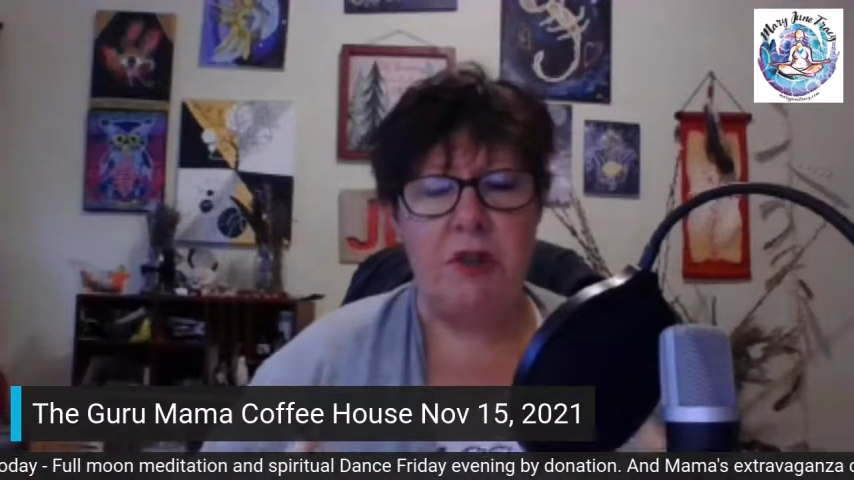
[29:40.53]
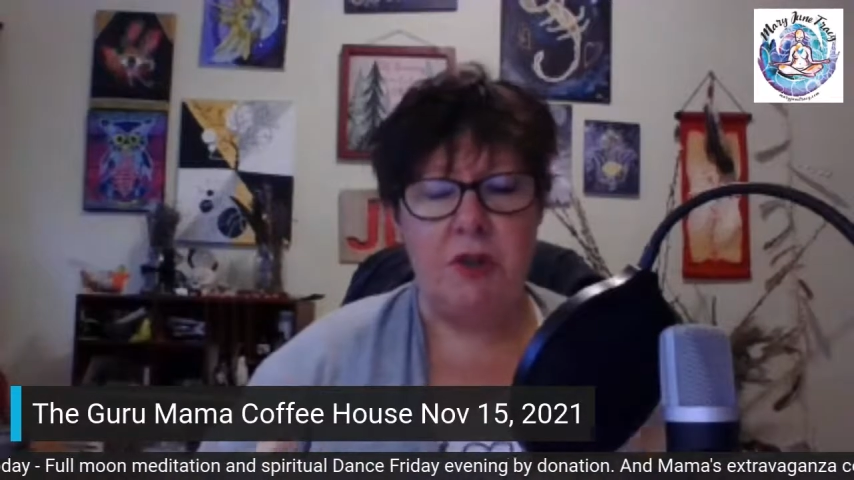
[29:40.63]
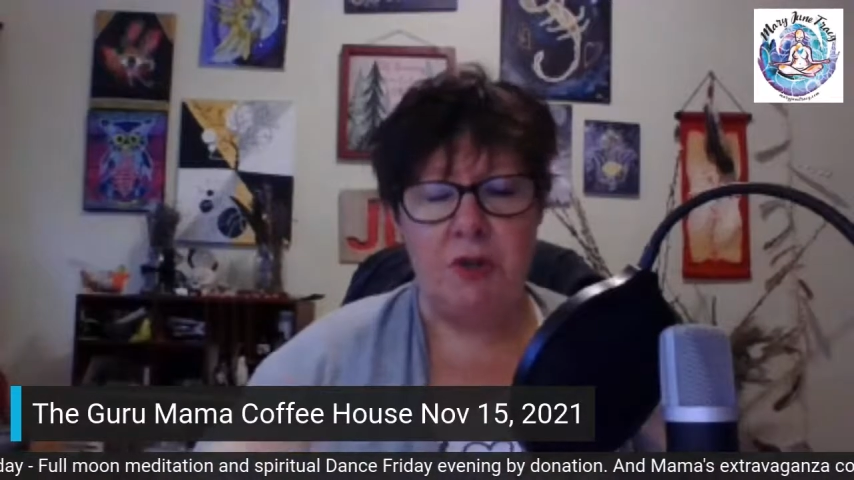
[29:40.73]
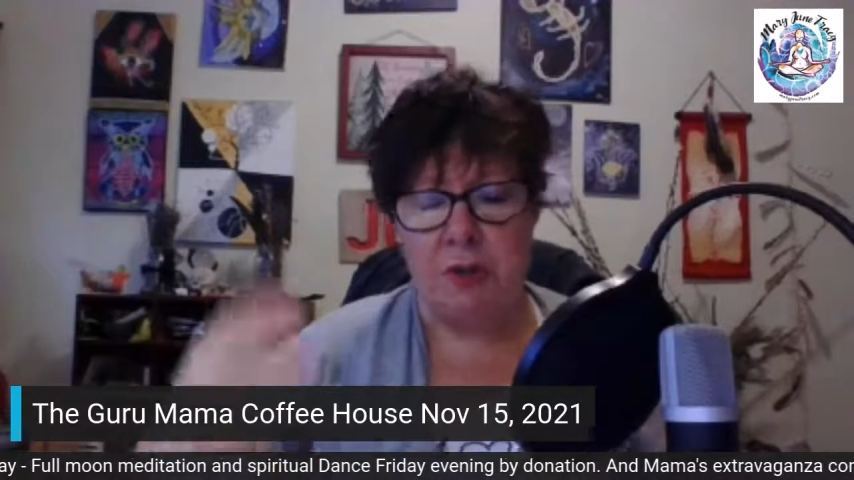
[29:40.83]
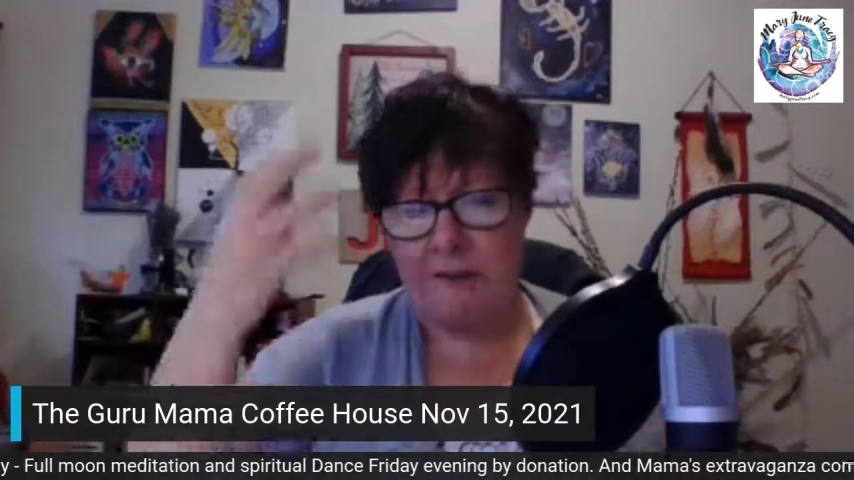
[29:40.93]

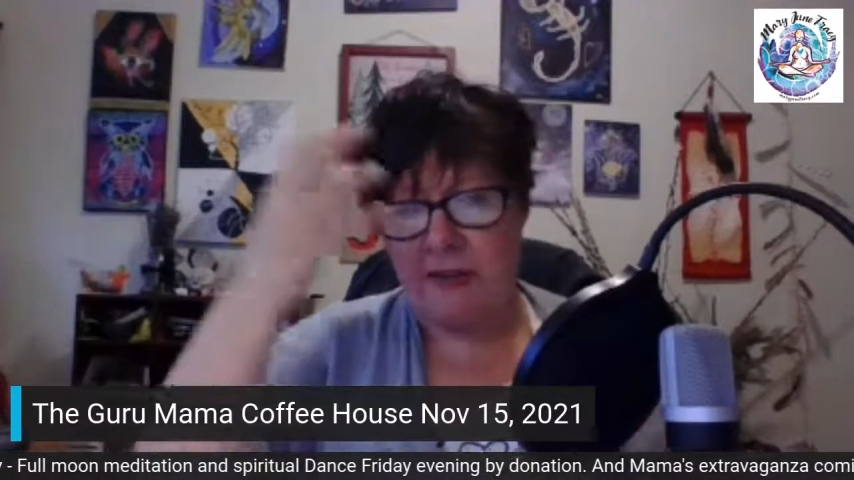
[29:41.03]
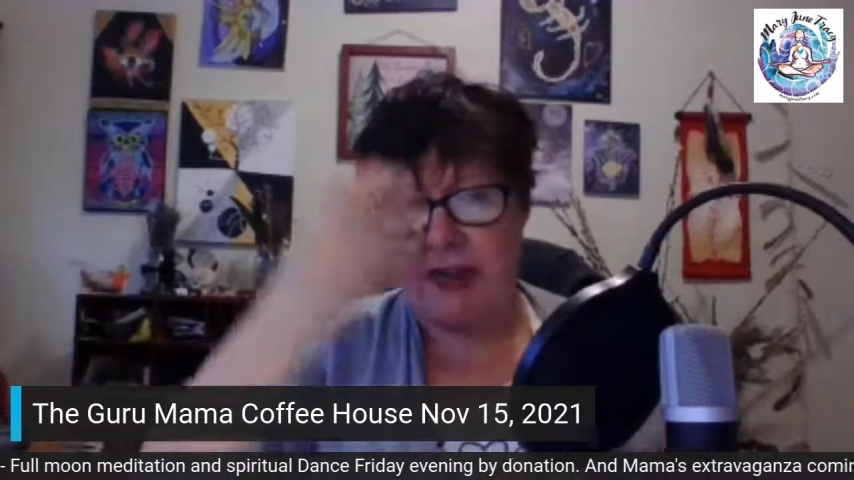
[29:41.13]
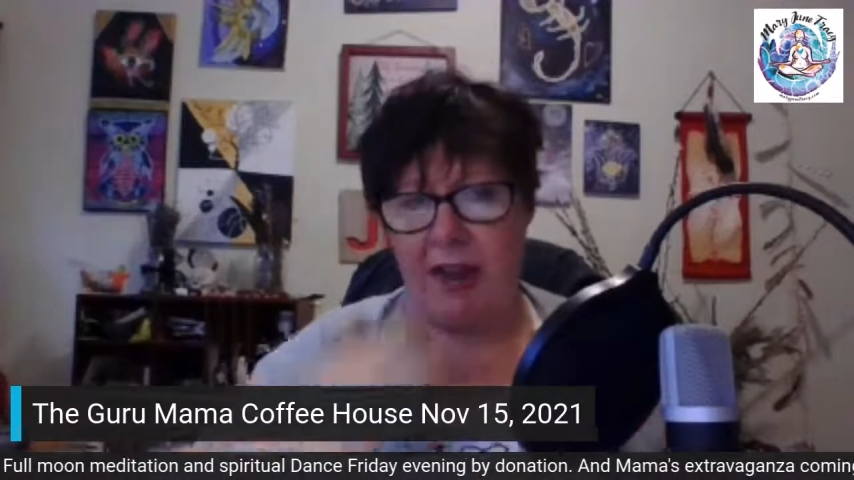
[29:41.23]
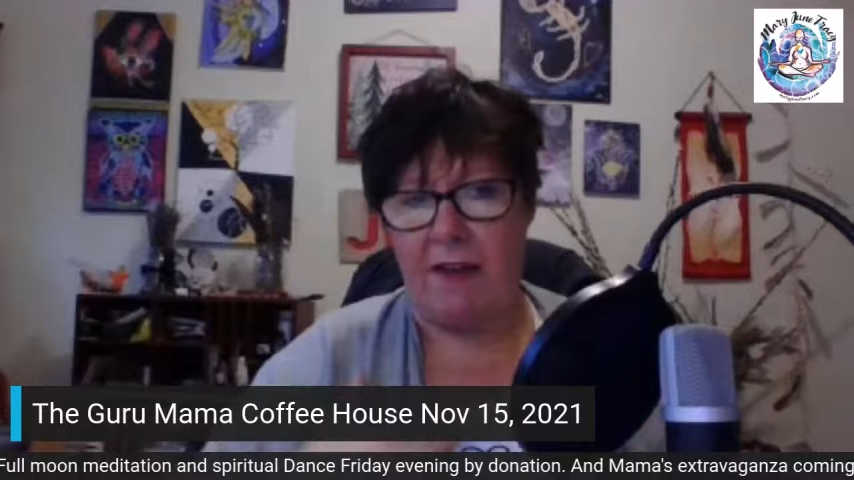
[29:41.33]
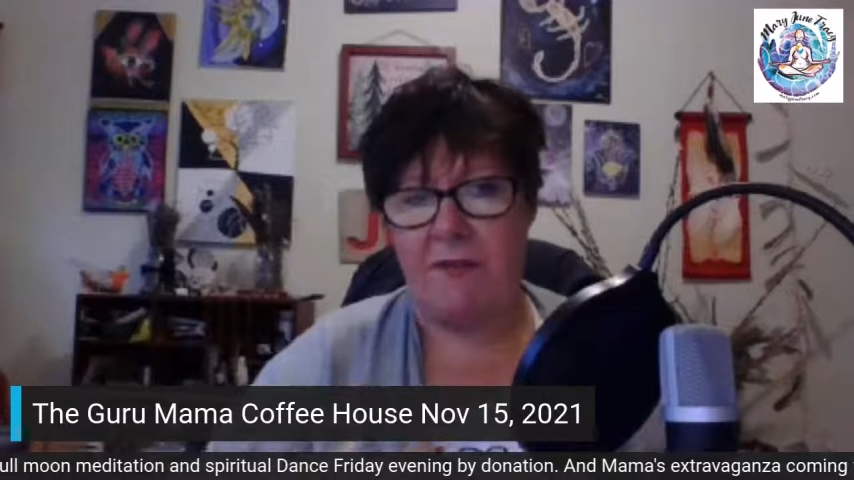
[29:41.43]
You have to
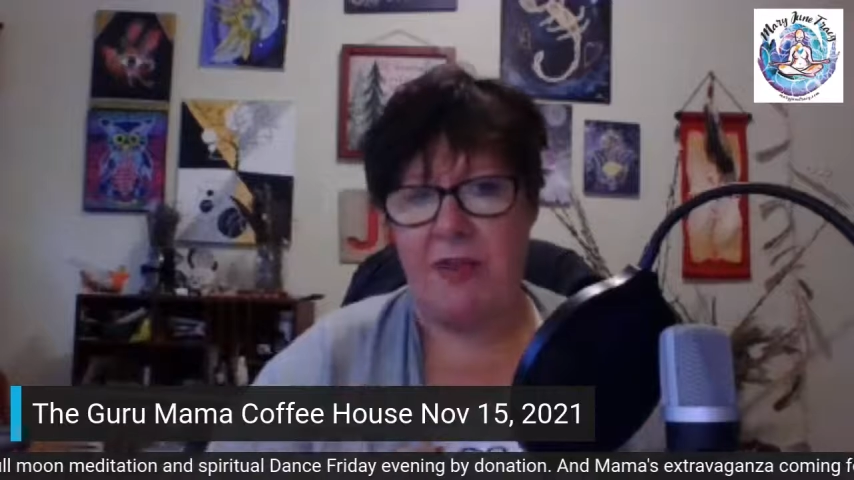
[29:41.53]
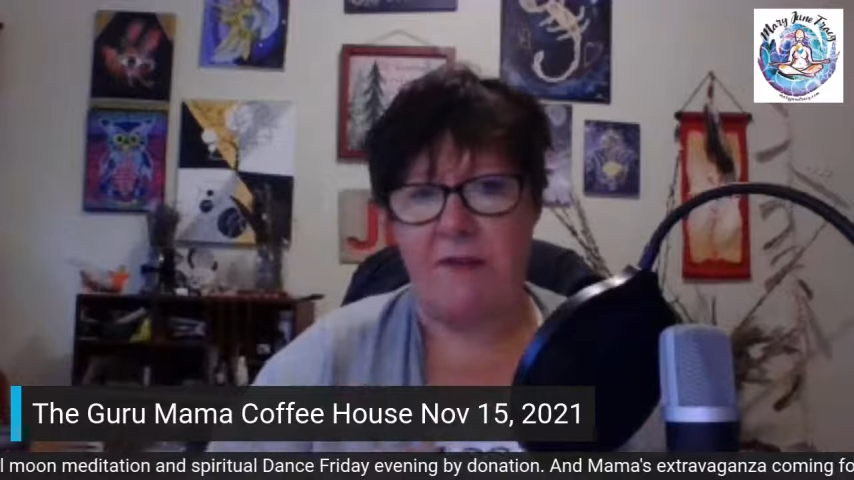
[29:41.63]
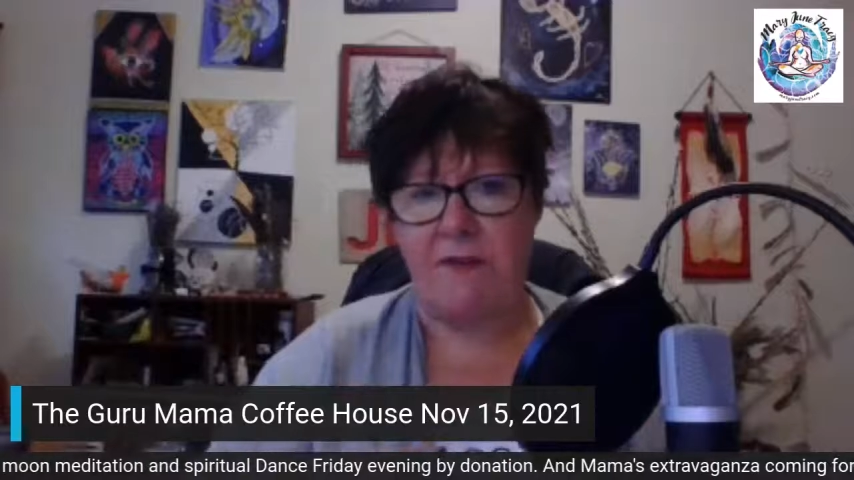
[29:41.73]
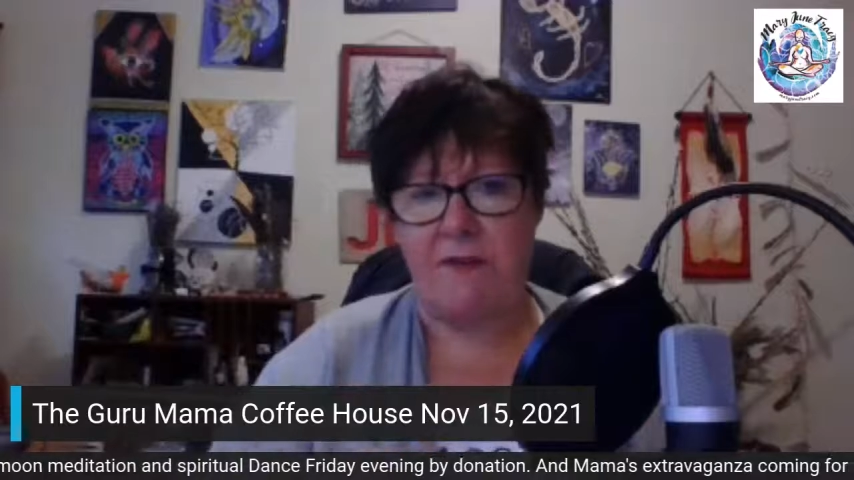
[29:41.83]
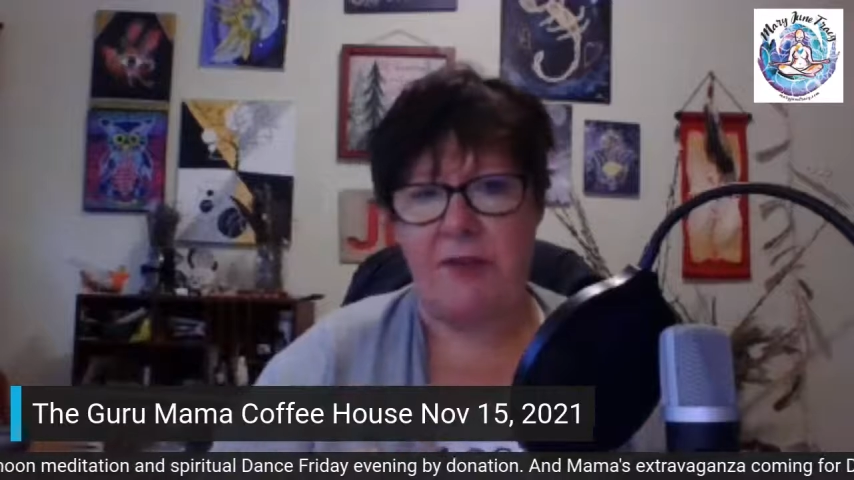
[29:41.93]
have
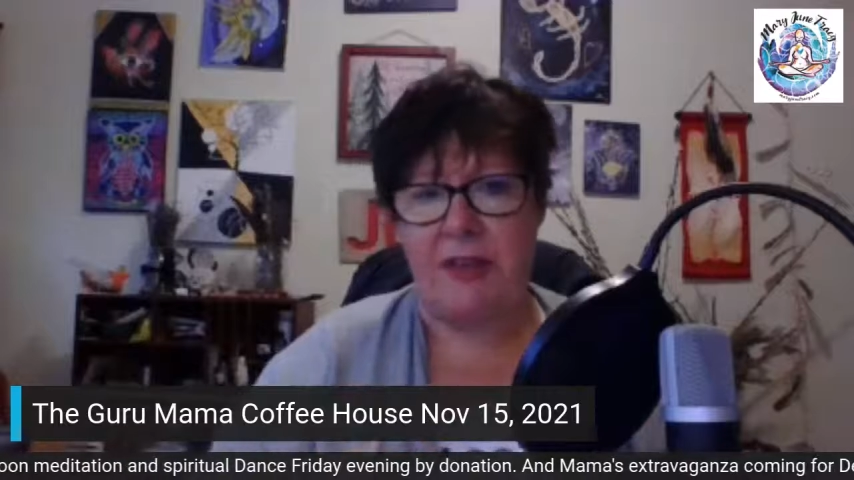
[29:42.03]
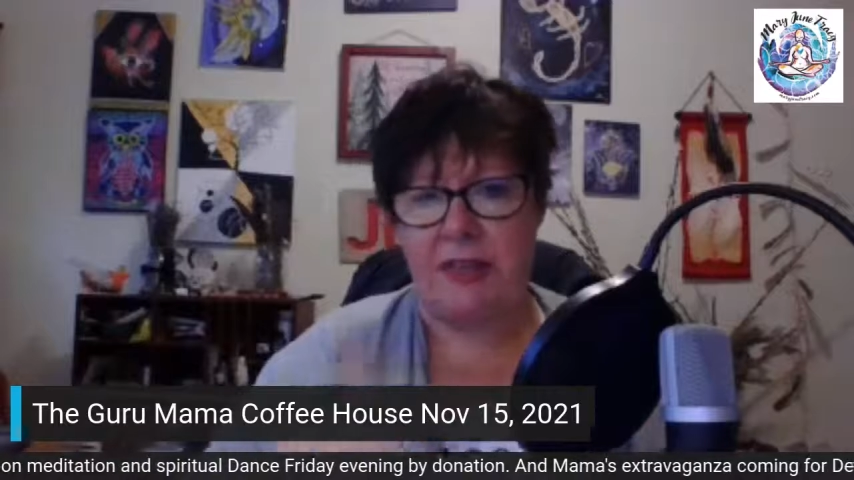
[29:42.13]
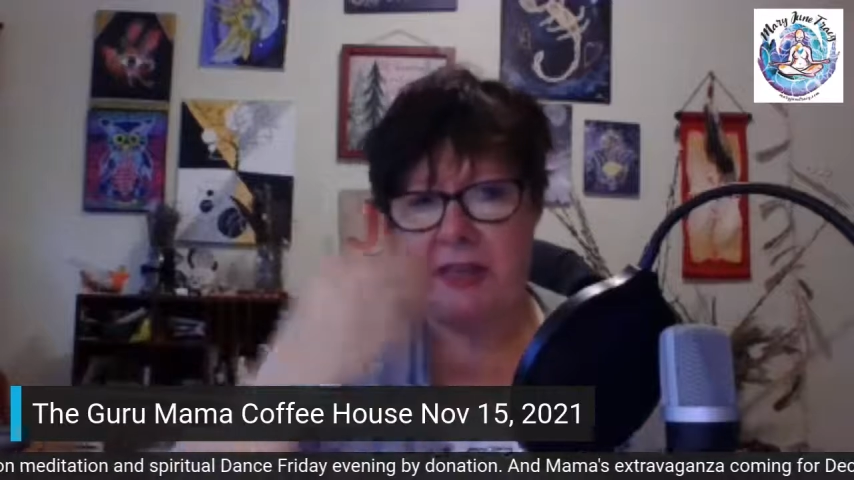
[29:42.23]
that faith